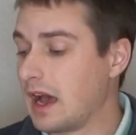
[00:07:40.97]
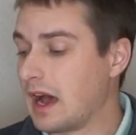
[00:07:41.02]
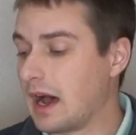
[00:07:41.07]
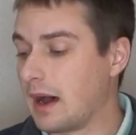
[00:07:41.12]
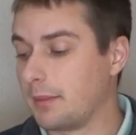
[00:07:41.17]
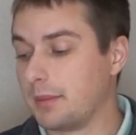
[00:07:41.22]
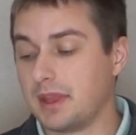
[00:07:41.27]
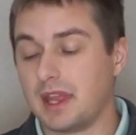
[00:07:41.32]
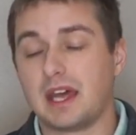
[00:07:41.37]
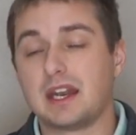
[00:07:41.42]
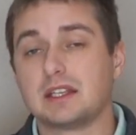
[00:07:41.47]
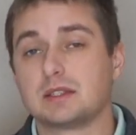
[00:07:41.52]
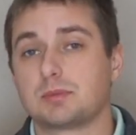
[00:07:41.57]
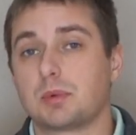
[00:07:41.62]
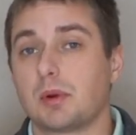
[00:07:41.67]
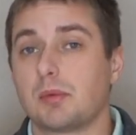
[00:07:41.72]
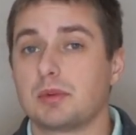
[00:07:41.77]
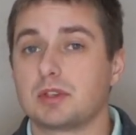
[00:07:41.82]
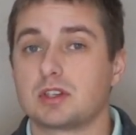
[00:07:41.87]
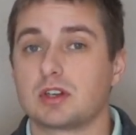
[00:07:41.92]
But that is
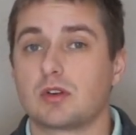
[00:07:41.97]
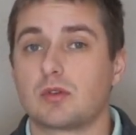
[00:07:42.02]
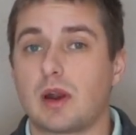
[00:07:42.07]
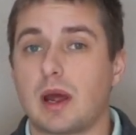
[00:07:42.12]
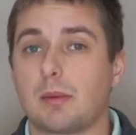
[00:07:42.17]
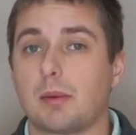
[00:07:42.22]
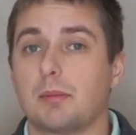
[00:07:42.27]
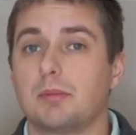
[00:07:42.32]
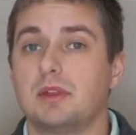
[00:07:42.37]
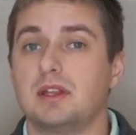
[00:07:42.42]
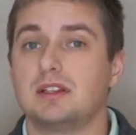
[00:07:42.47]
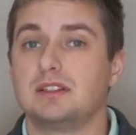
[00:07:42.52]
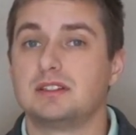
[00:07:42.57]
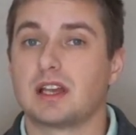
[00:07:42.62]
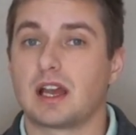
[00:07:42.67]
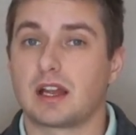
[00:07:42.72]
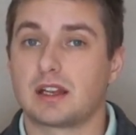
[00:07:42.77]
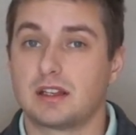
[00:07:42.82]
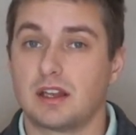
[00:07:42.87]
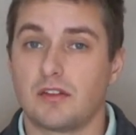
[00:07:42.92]
pretty much going to wrap up the
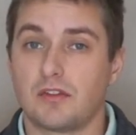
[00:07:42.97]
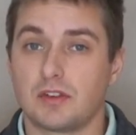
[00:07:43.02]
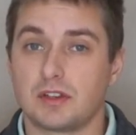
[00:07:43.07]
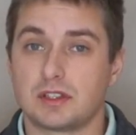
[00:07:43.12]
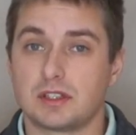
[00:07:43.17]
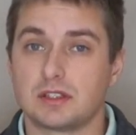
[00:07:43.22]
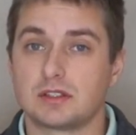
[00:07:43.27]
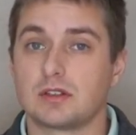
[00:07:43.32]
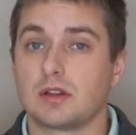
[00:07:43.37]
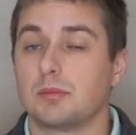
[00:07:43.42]
exact differences